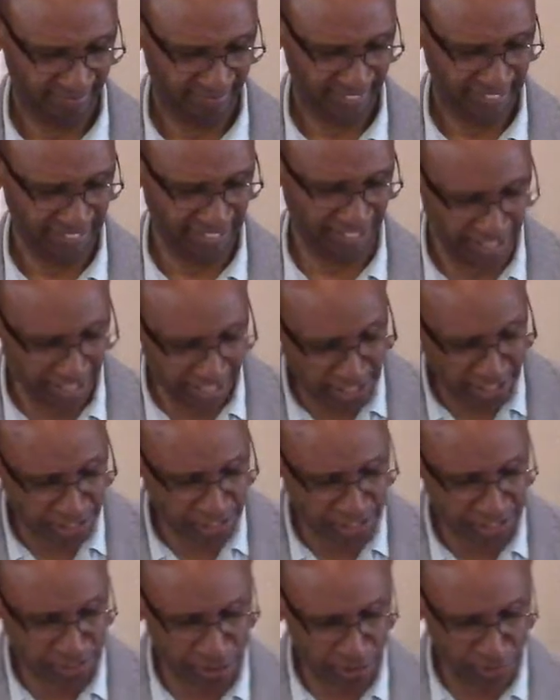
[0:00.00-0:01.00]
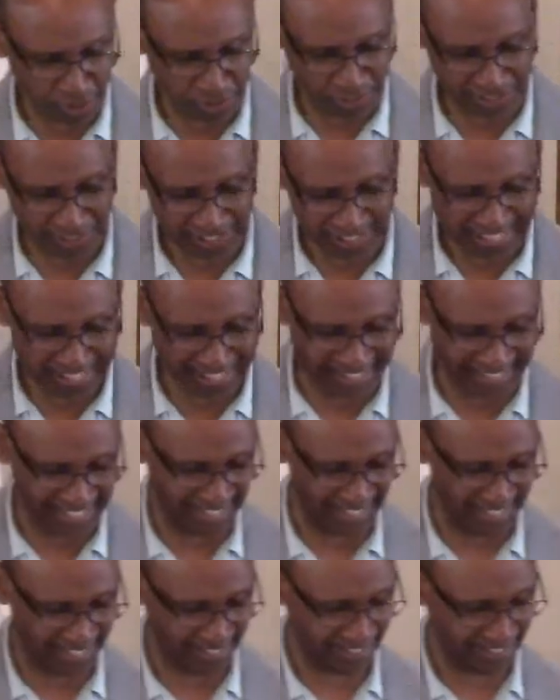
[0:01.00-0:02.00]
Diligence looks like
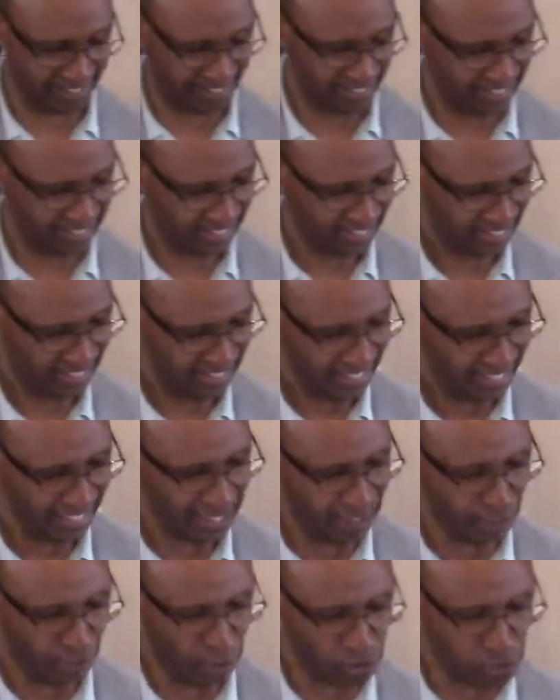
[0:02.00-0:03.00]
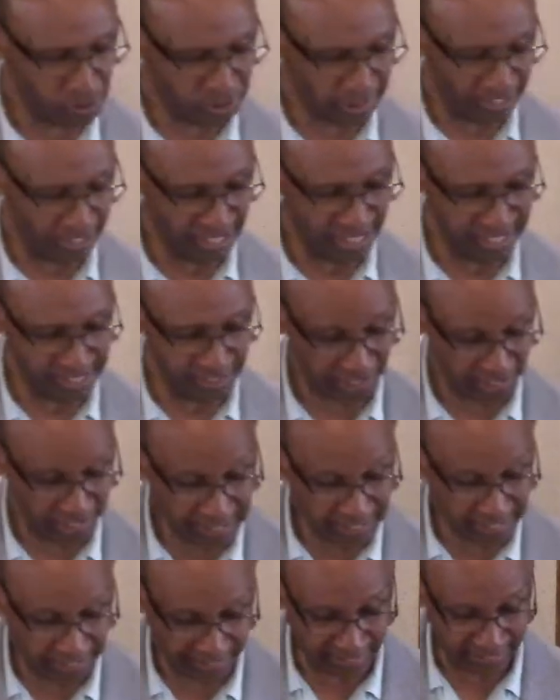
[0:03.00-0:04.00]
this in Luke
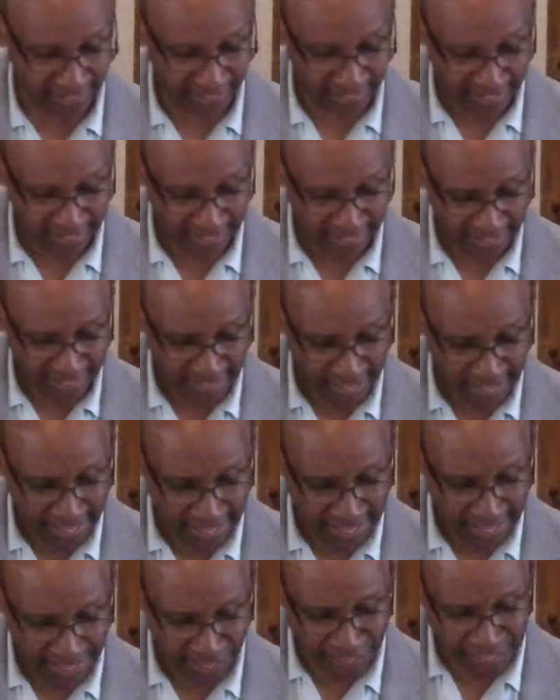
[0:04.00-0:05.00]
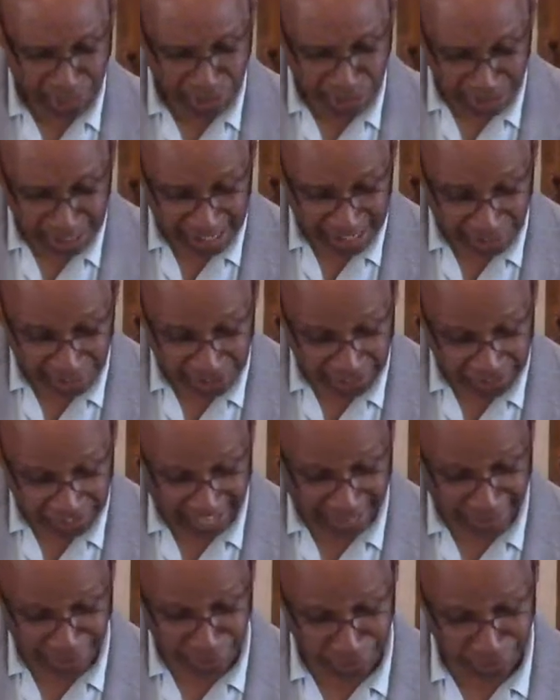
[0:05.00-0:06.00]
19. Then Jesus
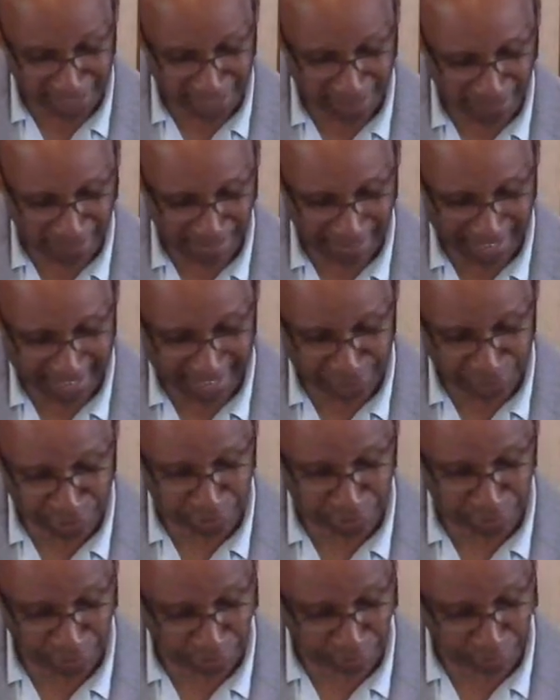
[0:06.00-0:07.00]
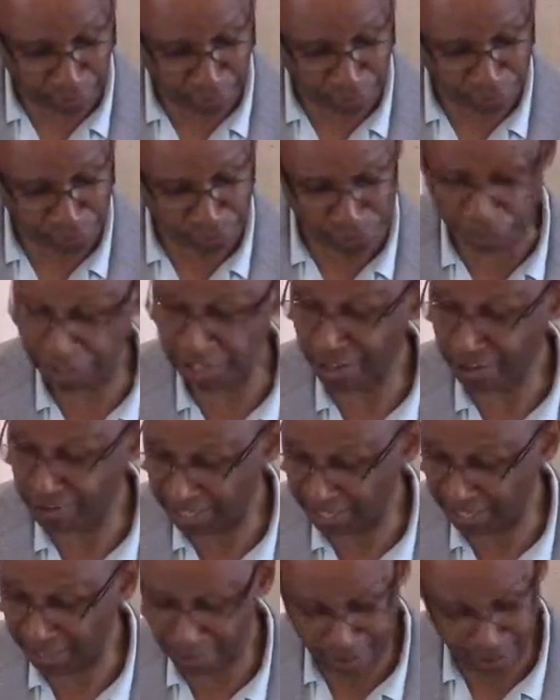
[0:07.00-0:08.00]
entered and passed through
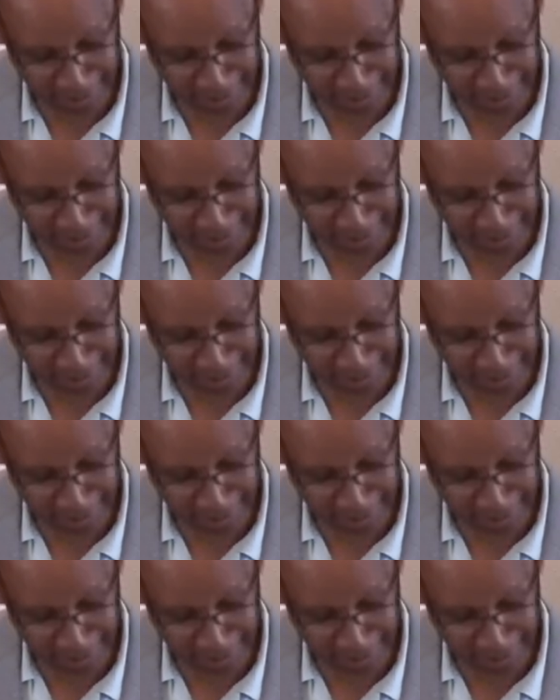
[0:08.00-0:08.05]
Jericho.